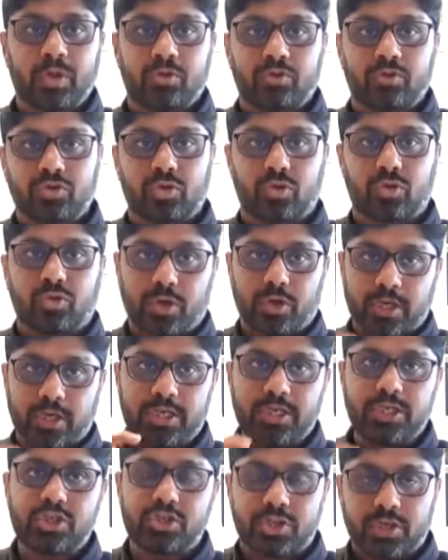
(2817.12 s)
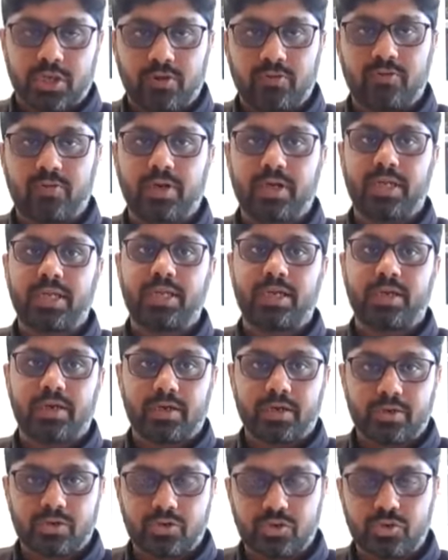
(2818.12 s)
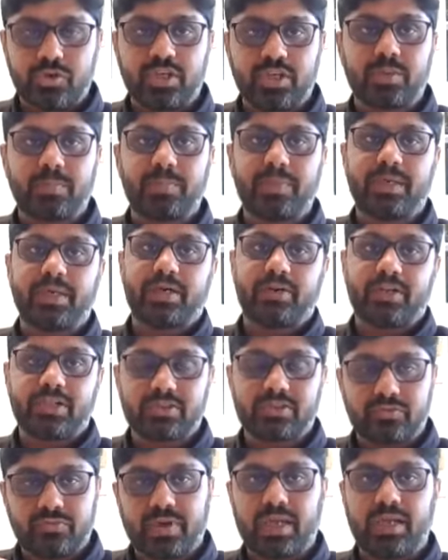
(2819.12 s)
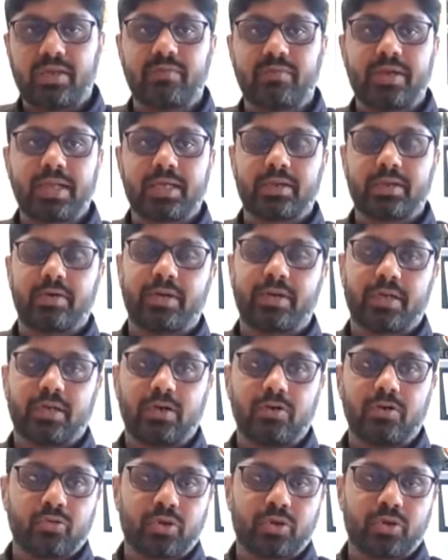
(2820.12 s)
So initial 1 year, 2 year period is very, very critical to